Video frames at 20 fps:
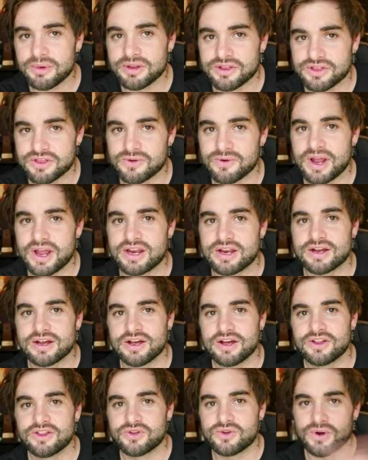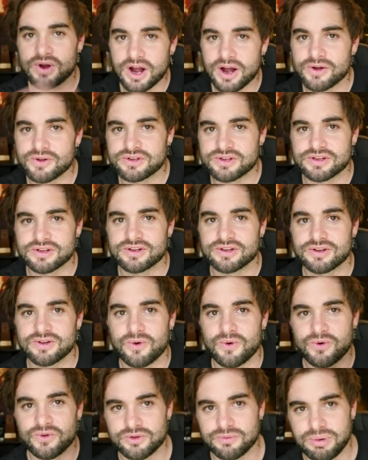thread throughout
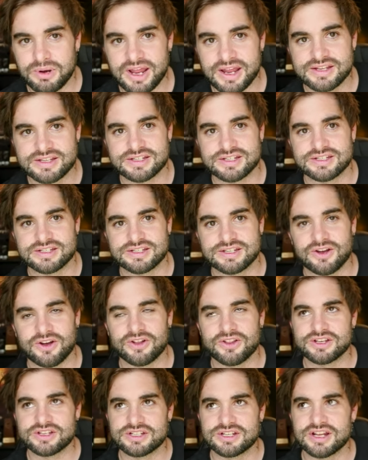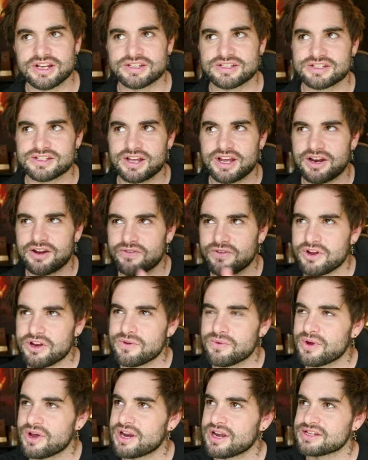all the places on this list, and I've only
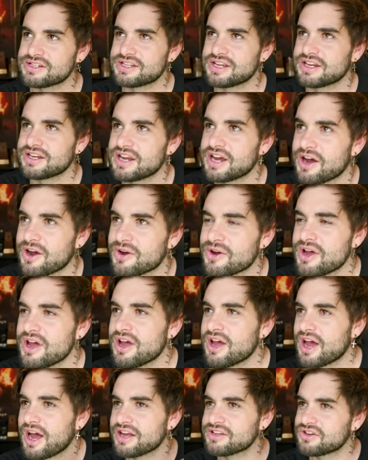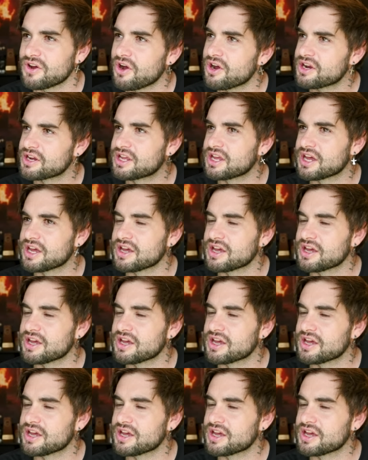realized that now. Antarctica,